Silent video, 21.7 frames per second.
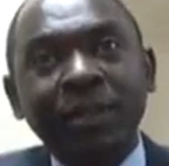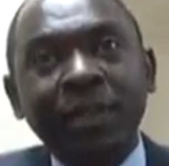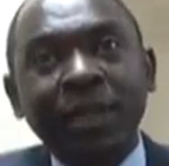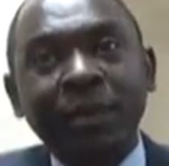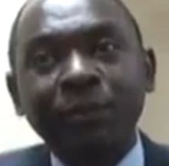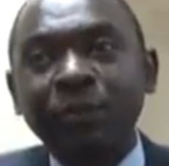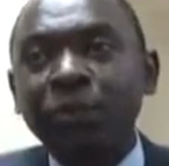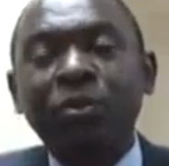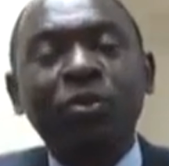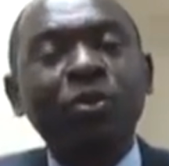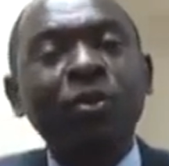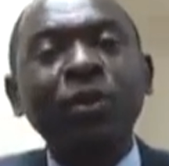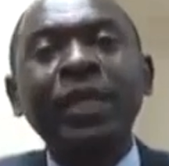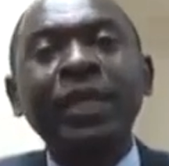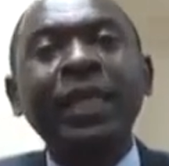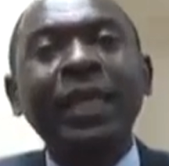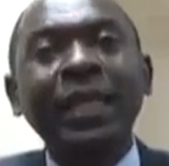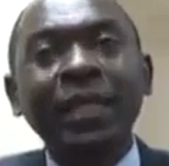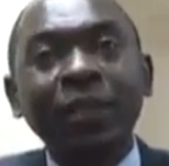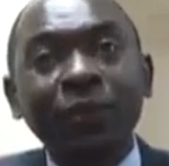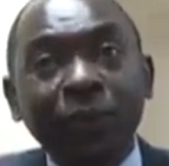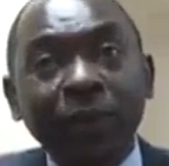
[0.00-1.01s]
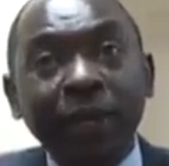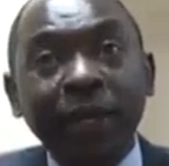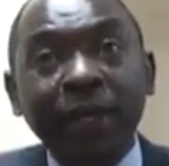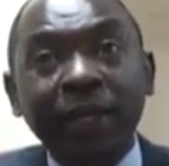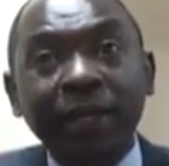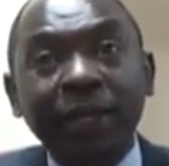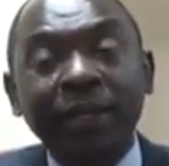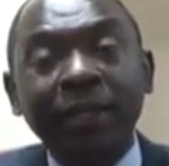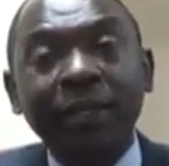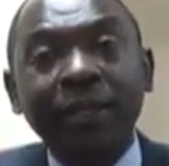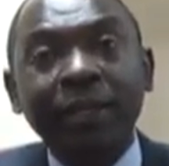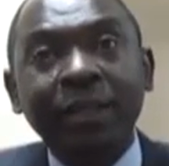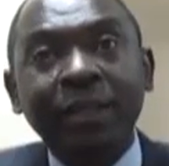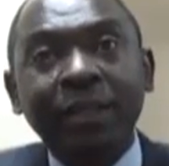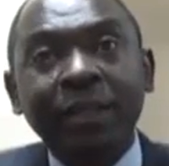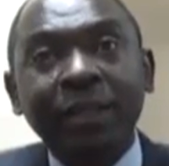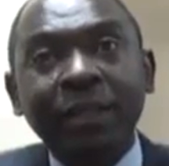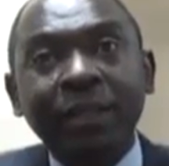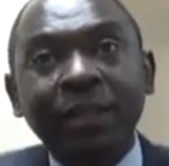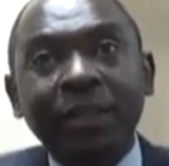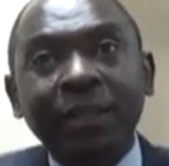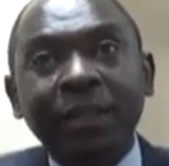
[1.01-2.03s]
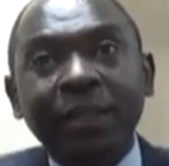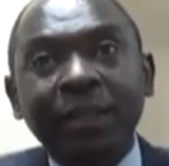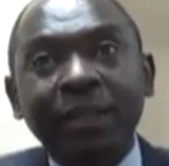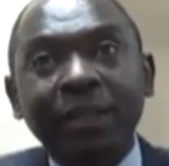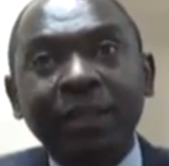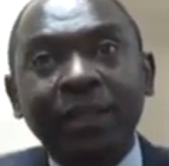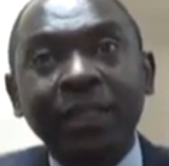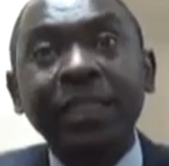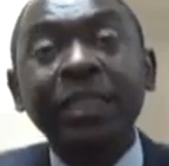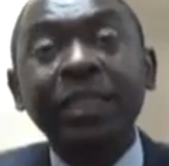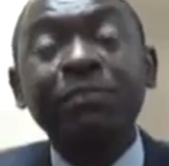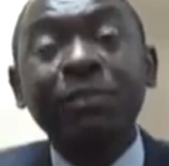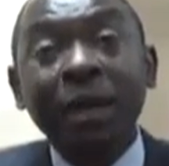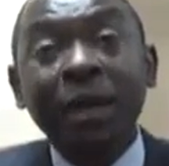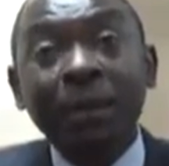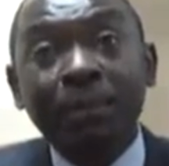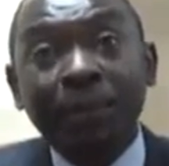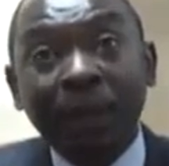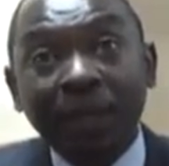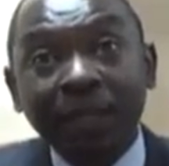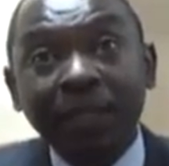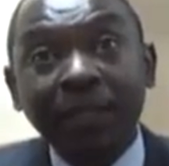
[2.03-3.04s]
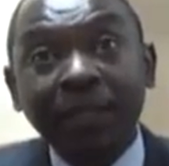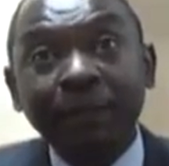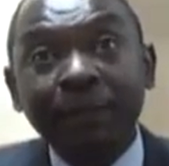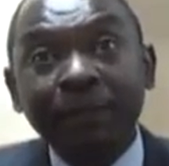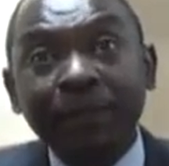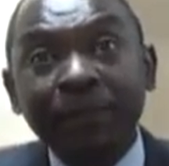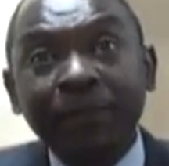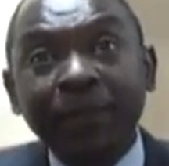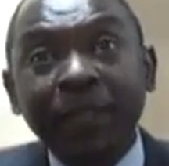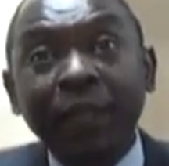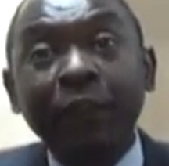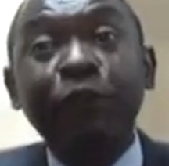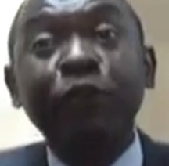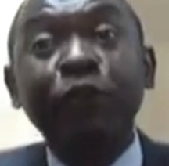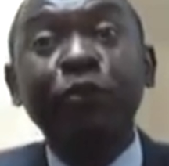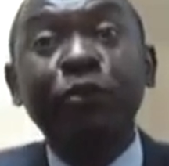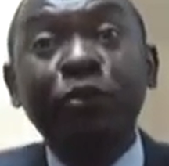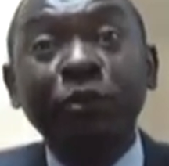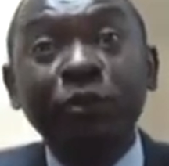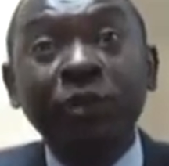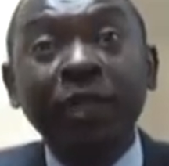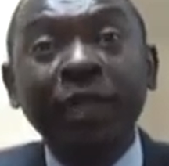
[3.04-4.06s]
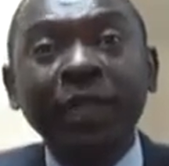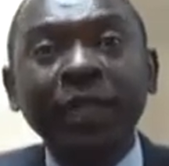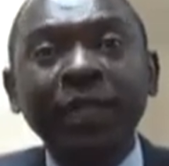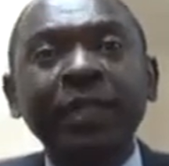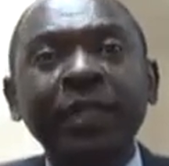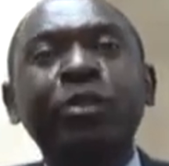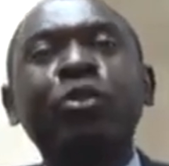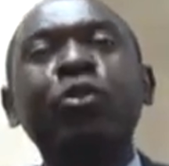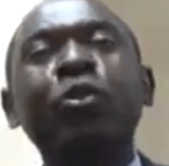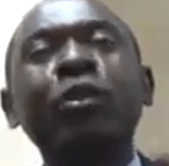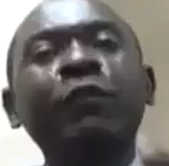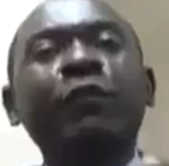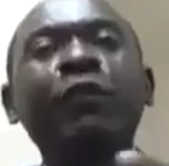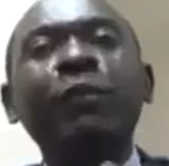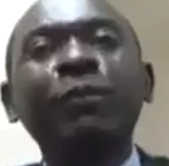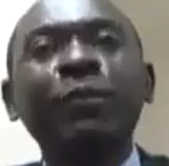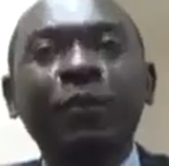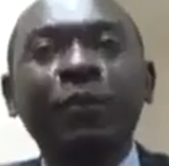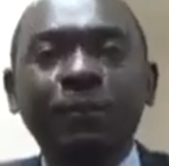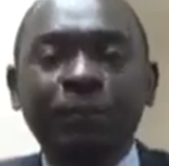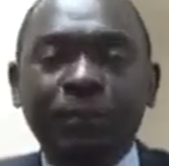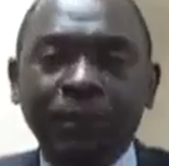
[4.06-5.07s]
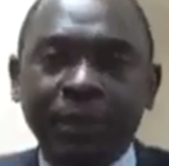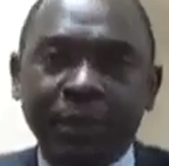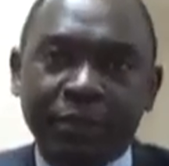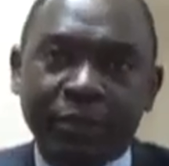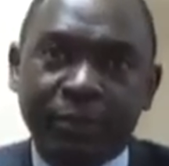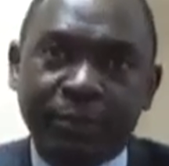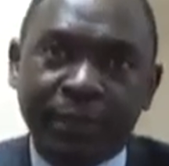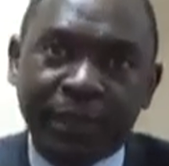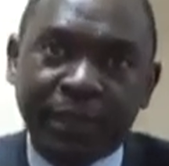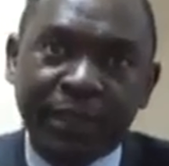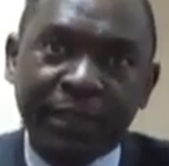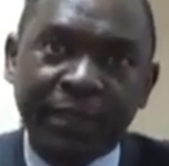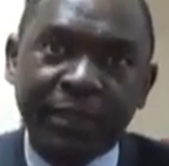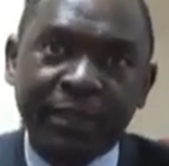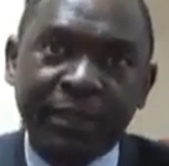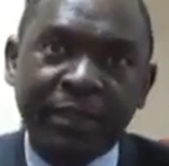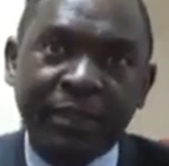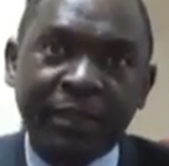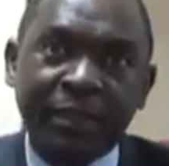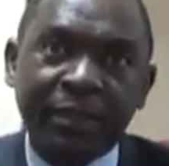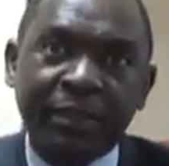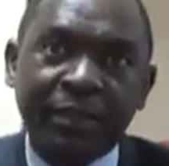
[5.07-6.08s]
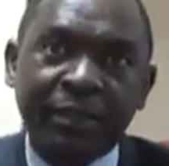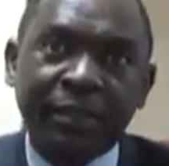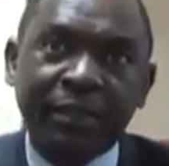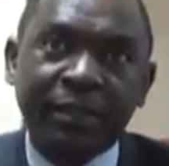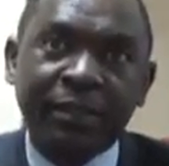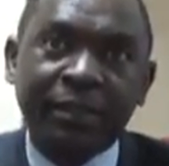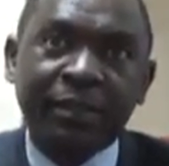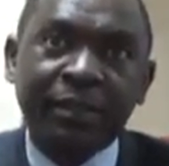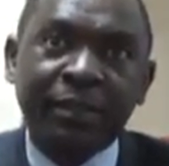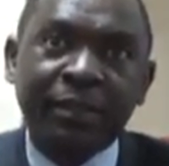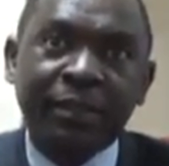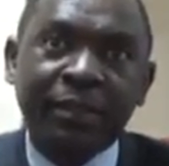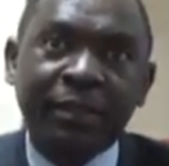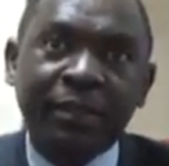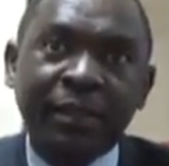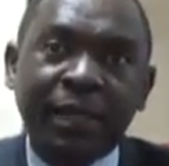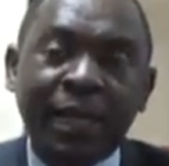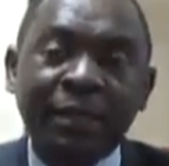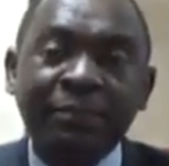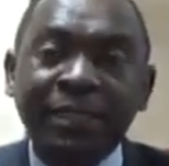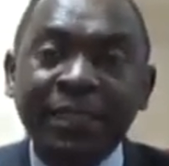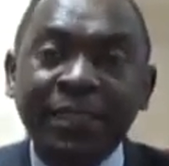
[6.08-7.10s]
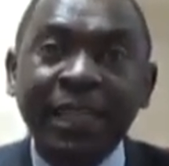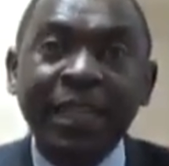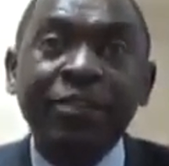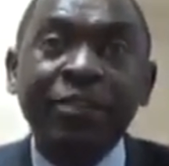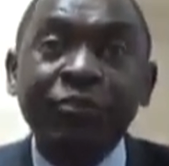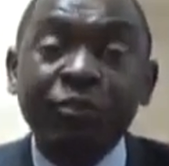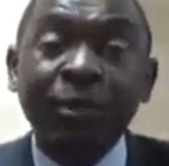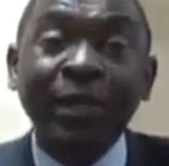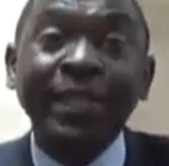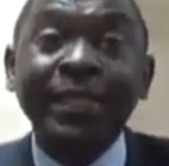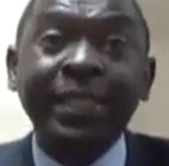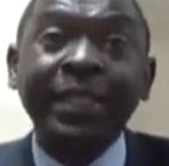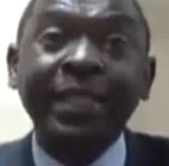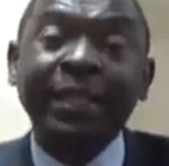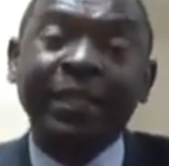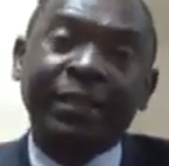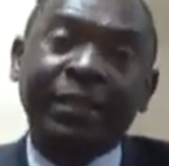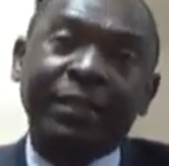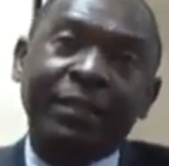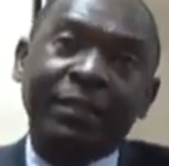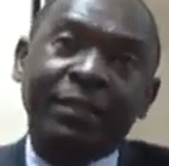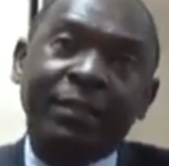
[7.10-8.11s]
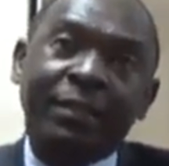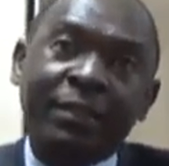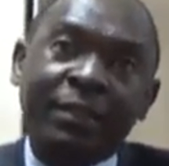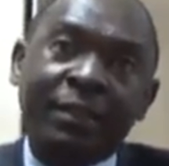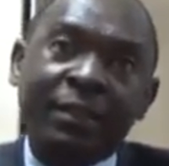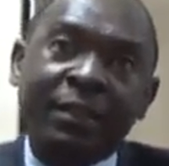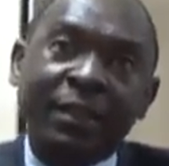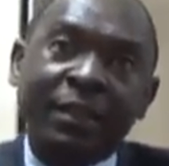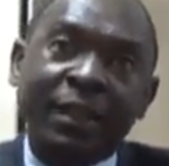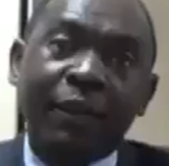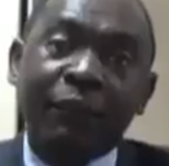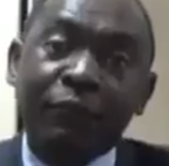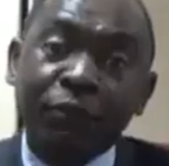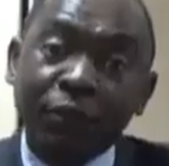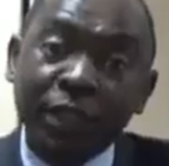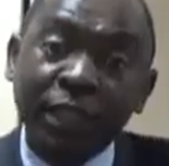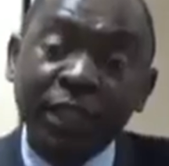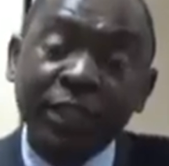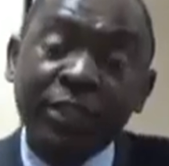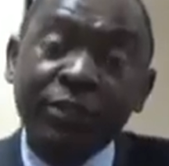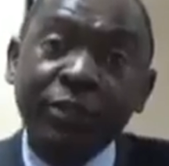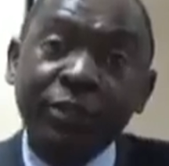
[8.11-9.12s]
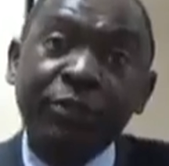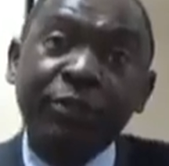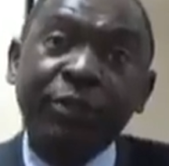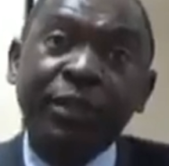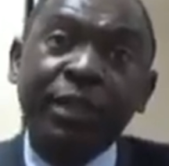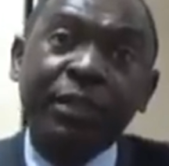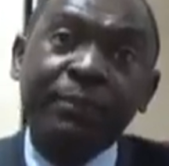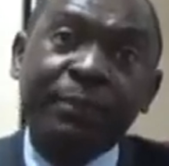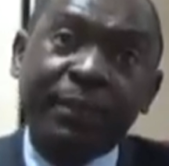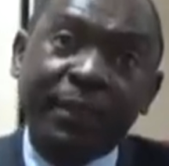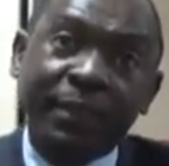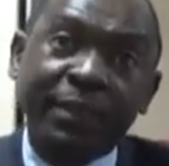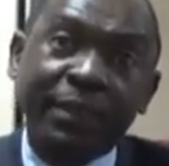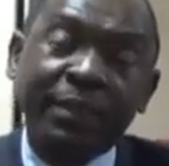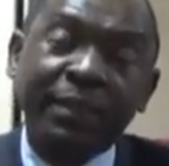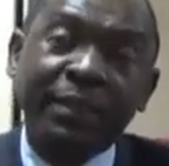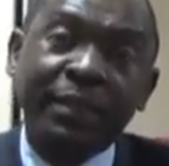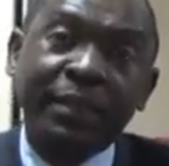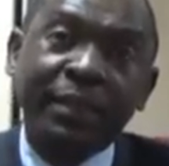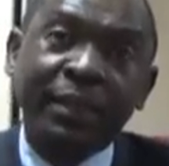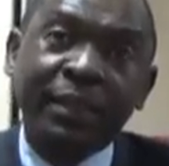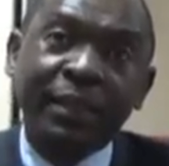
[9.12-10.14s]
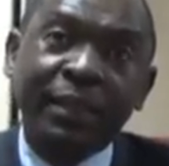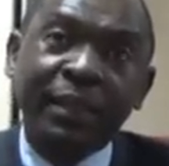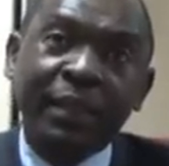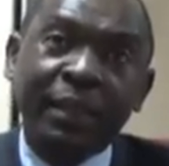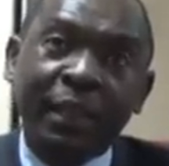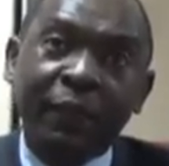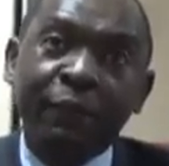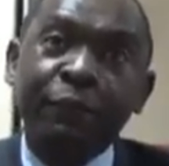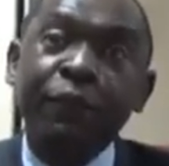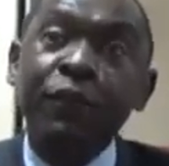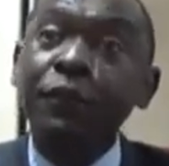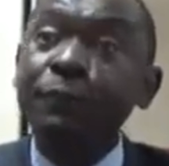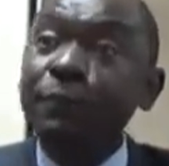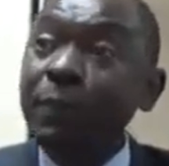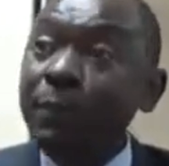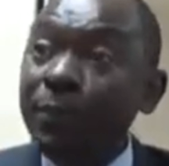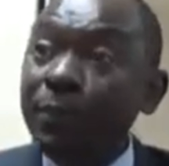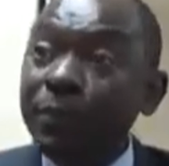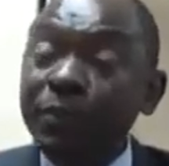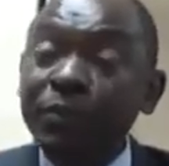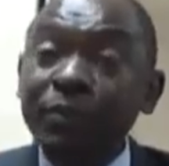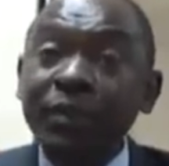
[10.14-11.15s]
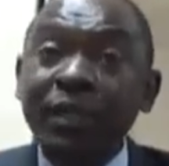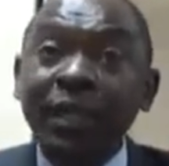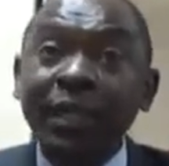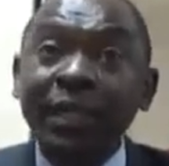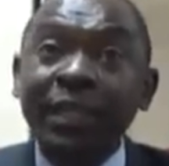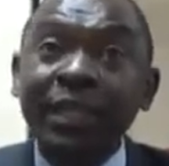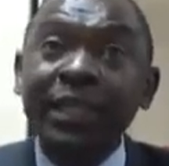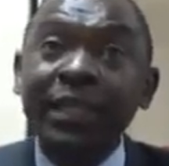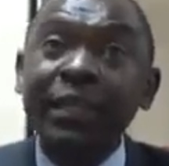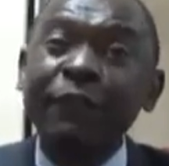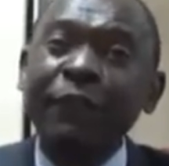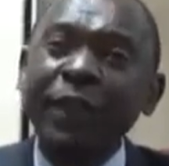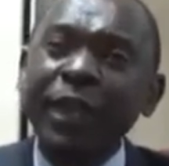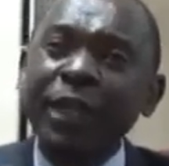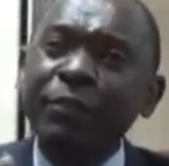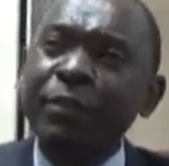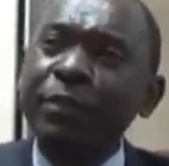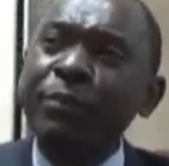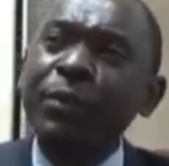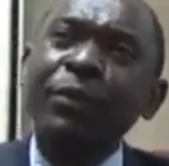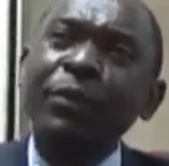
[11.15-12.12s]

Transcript: I'm not going anywhere. This is my party. If you don't like it, go and form your own political party. I'm staying right here. I've got history with this party. If those people don't like it, in fact,